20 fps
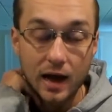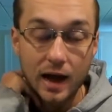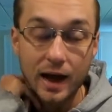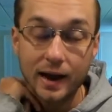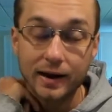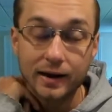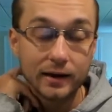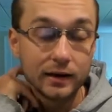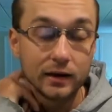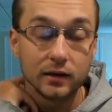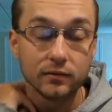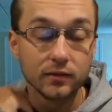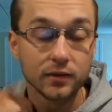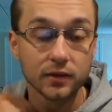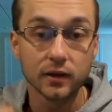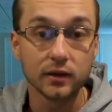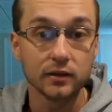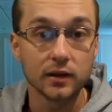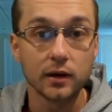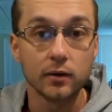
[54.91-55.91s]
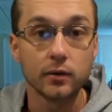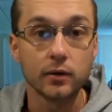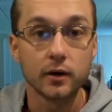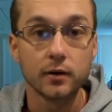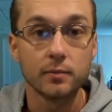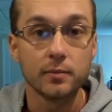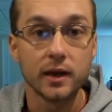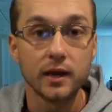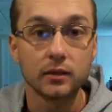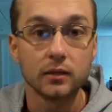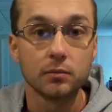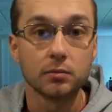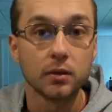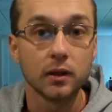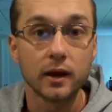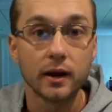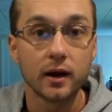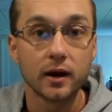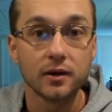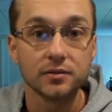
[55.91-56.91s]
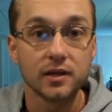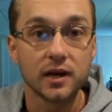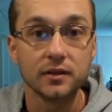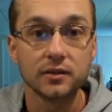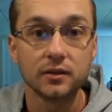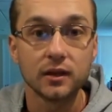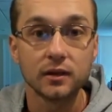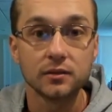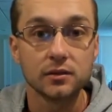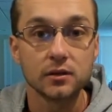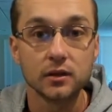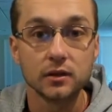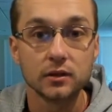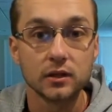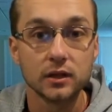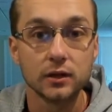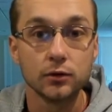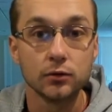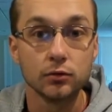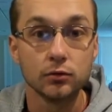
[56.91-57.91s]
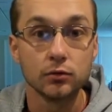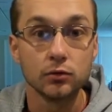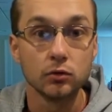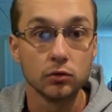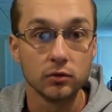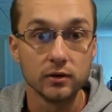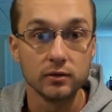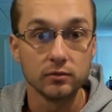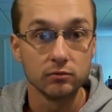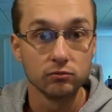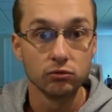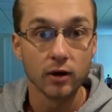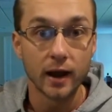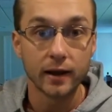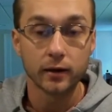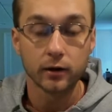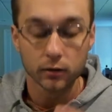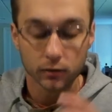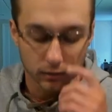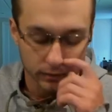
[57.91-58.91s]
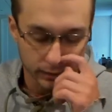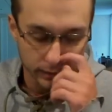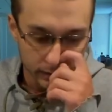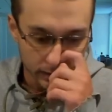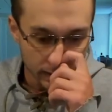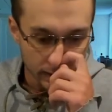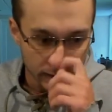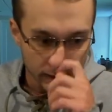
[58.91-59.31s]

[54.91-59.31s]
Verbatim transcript: I didn't even think they were going to make the playoffs had things continued regularly,